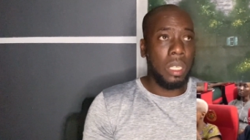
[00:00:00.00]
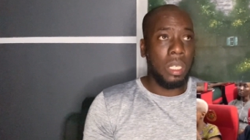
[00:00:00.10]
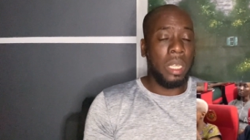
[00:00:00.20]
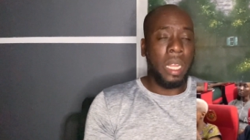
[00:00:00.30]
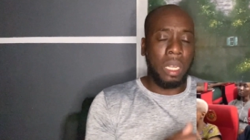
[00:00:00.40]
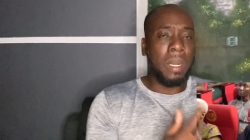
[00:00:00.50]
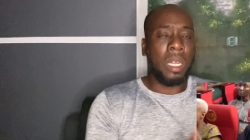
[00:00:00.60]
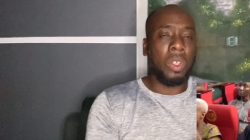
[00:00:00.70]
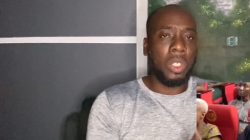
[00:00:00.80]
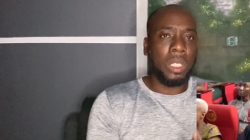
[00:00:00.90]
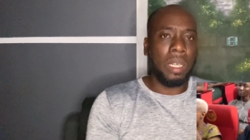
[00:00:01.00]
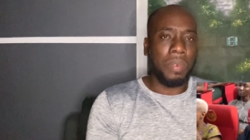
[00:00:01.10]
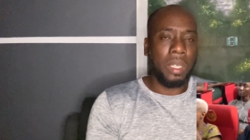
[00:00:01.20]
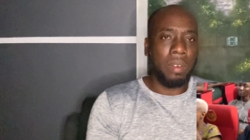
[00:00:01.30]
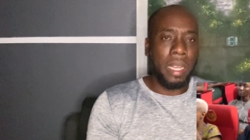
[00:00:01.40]
and a couple other countries in
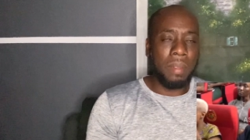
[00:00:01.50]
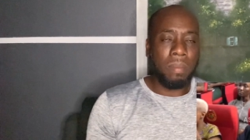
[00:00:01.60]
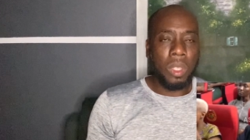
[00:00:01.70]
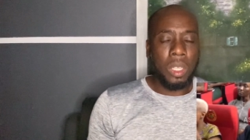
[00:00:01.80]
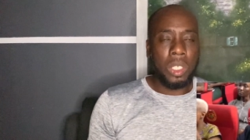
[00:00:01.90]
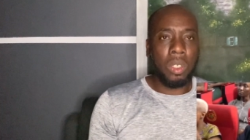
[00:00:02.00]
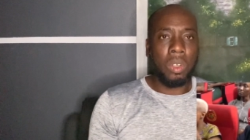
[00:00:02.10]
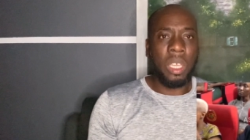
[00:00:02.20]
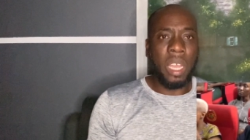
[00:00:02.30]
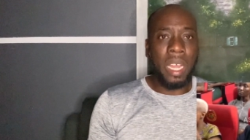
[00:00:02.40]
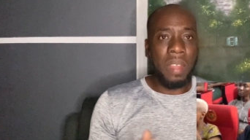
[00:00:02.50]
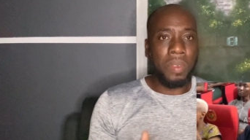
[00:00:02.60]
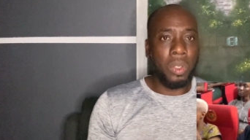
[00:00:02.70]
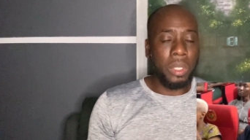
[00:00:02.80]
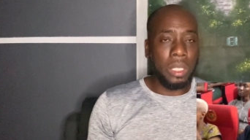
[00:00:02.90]
Africa, right? So all you have to
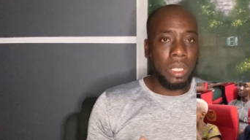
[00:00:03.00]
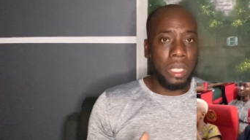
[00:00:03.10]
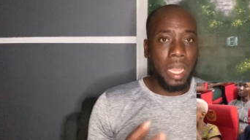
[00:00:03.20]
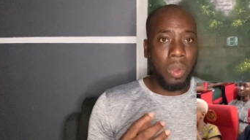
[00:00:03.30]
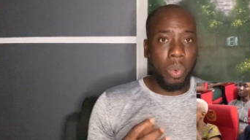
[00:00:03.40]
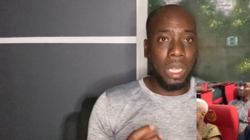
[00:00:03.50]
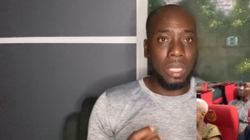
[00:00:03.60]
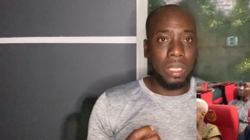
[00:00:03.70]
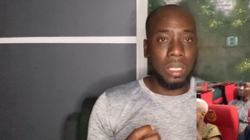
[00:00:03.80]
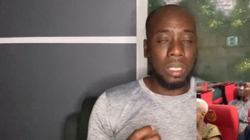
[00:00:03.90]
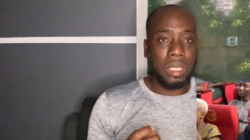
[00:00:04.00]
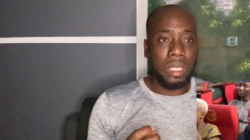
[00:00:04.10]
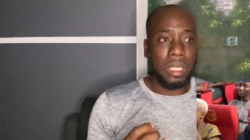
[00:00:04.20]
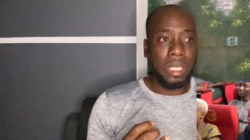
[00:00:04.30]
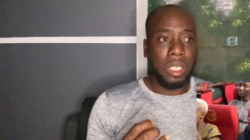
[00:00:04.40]
do is take what
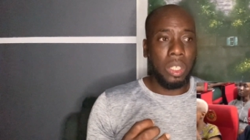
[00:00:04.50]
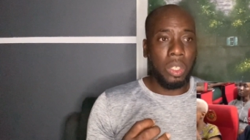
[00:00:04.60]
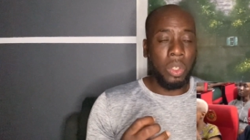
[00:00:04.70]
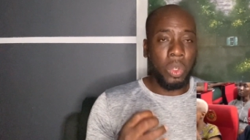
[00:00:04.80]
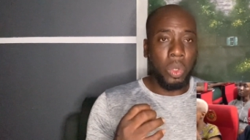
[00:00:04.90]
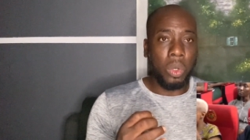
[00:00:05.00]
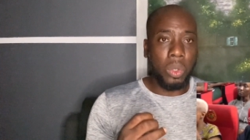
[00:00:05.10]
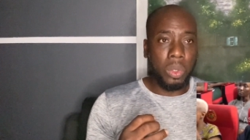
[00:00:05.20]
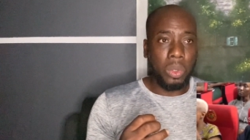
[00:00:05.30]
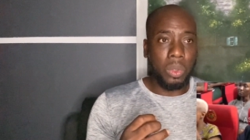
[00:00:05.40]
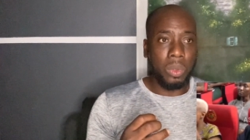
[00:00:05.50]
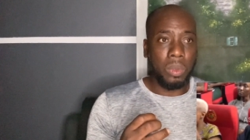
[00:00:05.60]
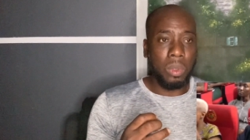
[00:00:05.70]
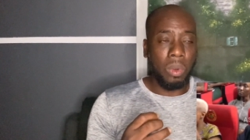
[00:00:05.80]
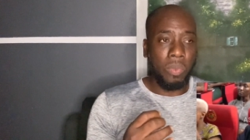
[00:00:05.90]
you know
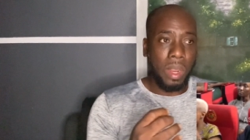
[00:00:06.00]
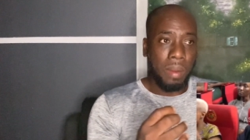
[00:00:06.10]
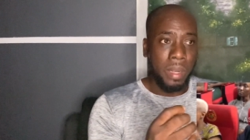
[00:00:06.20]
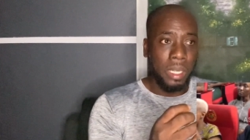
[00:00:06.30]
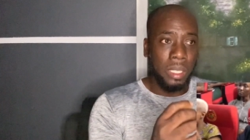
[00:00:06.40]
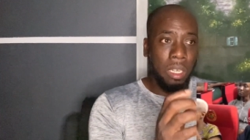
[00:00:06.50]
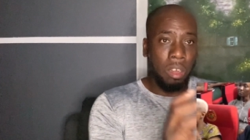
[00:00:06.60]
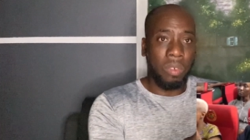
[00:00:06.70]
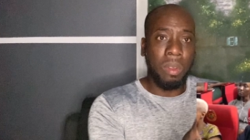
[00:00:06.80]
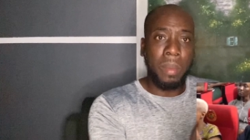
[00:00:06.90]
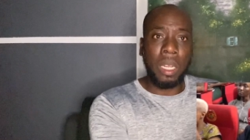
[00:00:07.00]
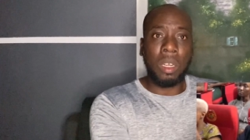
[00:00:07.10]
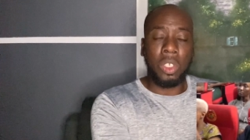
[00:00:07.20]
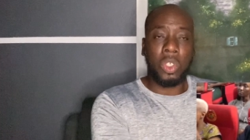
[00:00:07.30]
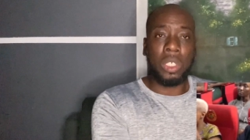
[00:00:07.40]
from and learn from other
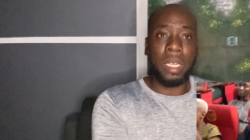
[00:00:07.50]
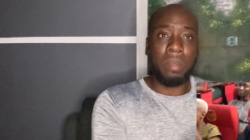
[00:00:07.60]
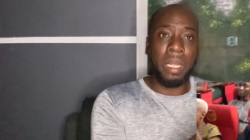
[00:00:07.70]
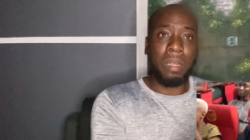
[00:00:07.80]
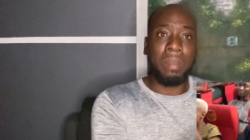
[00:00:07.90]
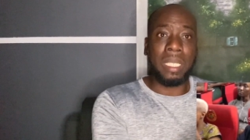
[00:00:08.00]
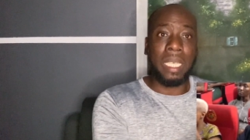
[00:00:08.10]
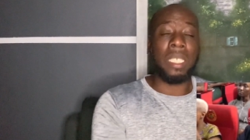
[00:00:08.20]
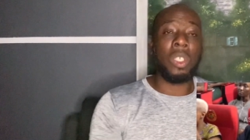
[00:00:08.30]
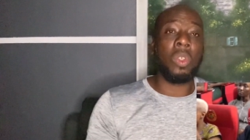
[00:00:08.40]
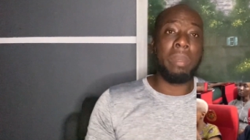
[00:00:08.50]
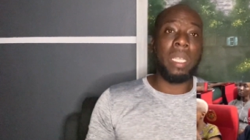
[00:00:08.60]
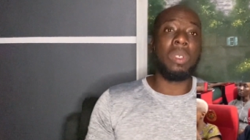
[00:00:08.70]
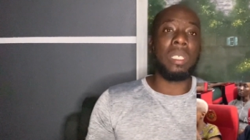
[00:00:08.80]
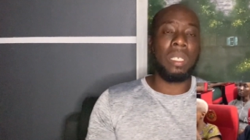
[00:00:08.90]
countries that made the mistakes and you don't make
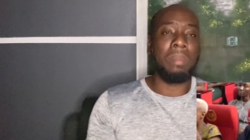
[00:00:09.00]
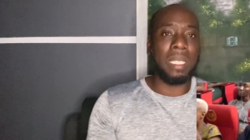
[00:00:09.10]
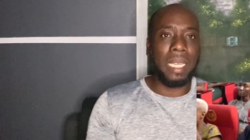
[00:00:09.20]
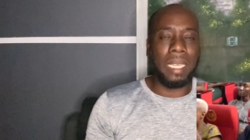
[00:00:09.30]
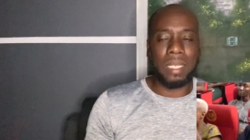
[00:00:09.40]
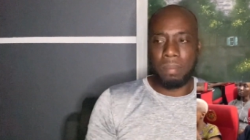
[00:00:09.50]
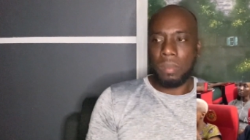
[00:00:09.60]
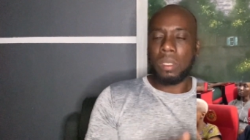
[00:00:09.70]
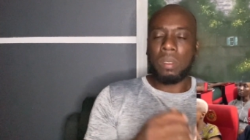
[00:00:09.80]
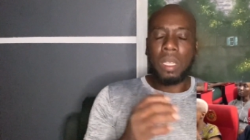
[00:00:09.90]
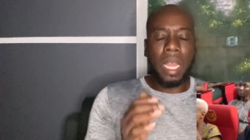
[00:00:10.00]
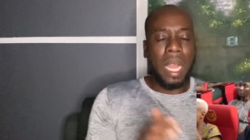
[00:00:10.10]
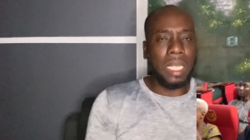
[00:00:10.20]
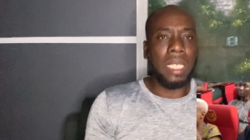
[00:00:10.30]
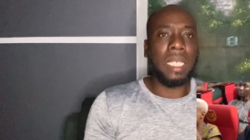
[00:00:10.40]
those same mistakes.
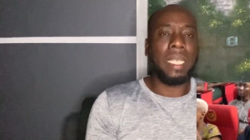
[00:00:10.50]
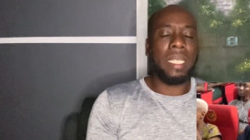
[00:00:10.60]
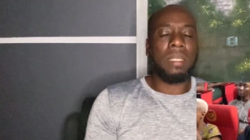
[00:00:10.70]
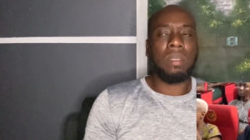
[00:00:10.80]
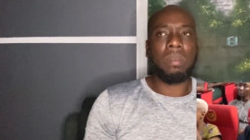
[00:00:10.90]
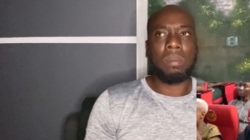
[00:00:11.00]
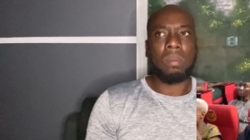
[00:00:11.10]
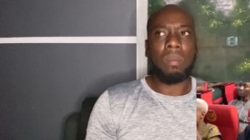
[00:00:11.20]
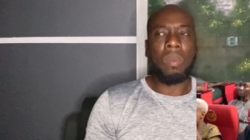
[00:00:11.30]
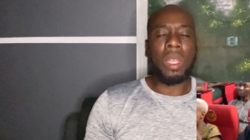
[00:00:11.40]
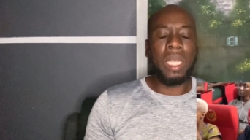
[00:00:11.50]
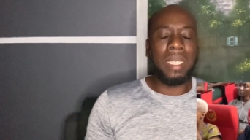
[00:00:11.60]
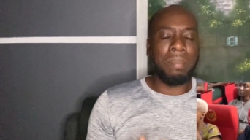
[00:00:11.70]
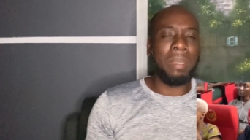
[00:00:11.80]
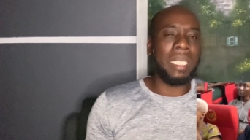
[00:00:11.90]
Uh, as I said, it's
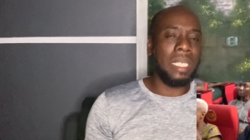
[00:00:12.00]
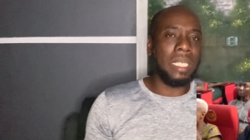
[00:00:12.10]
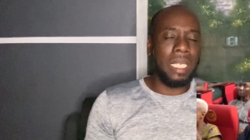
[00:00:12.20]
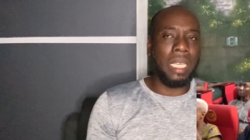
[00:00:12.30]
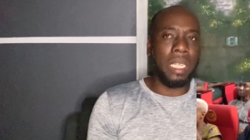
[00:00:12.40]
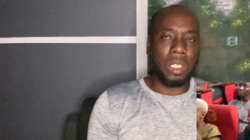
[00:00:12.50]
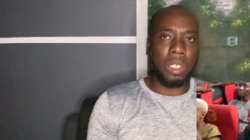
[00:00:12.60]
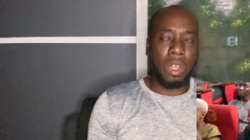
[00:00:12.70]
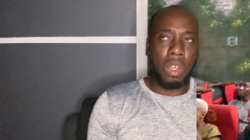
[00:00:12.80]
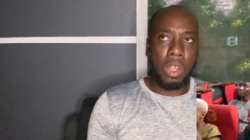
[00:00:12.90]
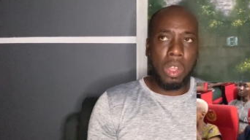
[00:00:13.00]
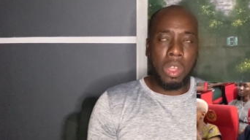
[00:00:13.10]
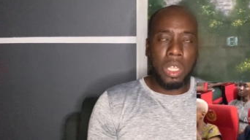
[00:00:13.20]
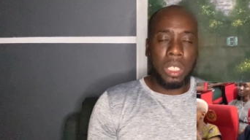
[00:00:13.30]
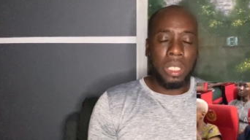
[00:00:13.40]
a business deal, so
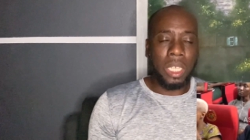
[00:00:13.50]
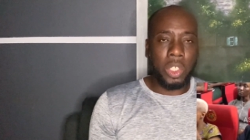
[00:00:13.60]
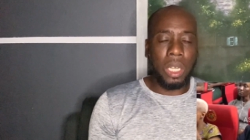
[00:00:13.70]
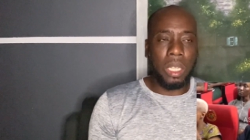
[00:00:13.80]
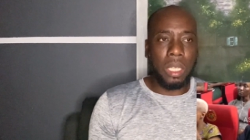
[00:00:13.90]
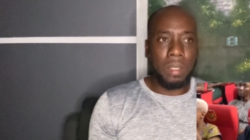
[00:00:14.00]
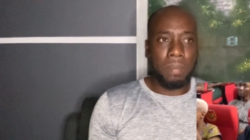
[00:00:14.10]
naturally,